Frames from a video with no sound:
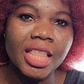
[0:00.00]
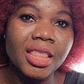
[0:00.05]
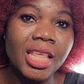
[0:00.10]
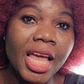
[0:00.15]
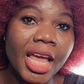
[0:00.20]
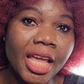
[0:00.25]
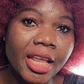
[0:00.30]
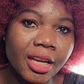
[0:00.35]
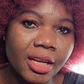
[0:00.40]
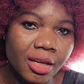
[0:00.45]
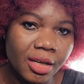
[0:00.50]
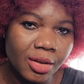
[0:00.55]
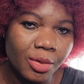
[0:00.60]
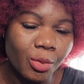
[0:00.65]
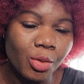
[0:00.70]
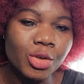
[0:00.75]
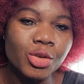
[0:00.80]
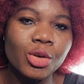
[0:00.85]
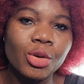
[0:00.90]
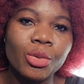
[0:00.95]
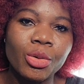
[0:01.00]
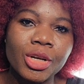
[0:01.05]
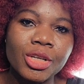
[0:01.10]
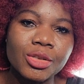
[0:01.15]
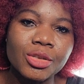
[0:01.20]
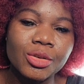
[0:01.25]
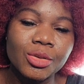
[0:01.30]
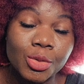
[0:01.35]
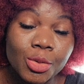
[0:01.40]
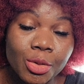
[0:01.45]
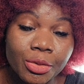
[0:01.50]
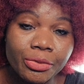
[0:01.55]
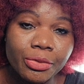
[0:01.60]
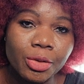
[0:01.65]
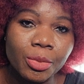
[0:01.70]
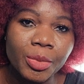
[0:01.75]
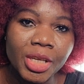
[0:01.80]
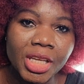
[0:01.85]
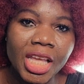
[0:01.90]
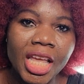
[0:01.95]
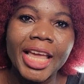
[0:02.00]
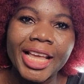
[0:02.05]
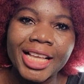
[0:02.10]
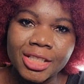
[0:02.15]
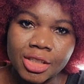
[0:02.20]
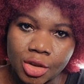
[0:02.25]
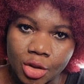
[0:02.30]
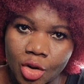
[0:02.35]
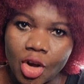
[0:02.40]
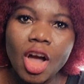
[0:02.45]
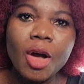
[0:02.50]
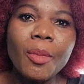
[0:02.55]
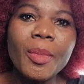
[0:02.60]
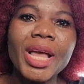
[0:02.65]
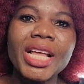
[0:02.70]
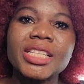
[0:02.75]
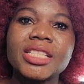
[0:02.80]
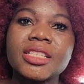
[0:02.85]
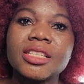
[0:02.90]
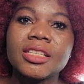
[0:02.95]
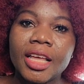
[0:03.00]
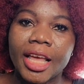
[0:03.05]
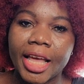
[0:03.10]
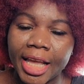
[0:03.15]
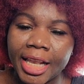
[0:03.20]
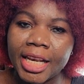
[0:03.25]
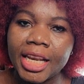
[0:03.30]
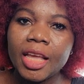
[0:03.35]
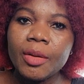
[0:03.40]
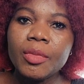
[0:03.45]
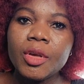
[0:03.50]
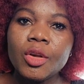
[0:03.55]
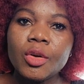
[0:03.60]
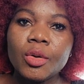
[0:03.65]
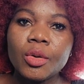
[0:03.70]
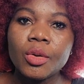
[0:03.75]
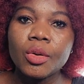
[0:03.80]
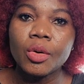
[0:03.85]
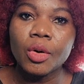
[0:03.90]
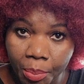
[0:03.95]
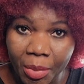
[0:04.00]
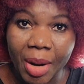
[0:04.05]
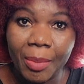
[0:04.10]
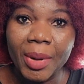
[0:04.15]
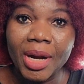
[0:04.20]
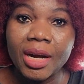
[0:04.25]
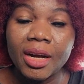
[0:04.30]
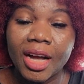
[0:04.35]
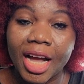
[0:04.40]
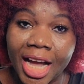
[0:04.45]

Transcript: then what you're going to do for me is comment and let me know, Mama,